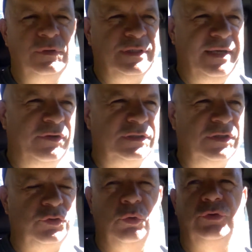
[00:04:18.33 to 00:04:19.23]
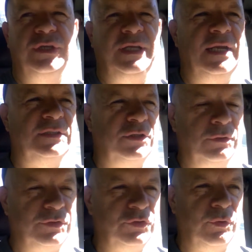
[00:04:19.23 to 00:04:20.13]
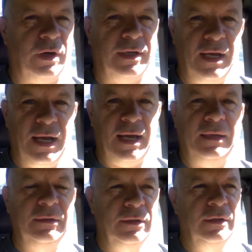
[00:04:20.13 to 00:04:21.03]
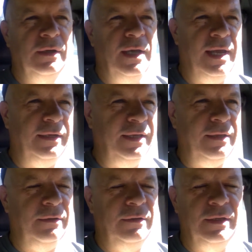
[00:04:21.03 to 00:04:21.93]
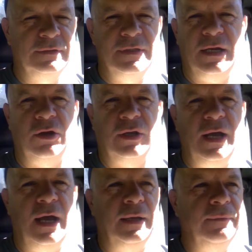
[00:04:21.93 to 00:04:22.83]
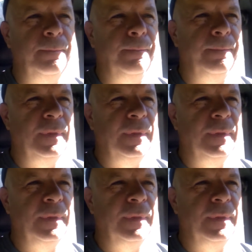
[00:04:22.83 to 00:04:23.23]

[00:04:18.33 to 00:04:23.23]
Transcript: It was given as a tool to get us closer to our God and it is not our God.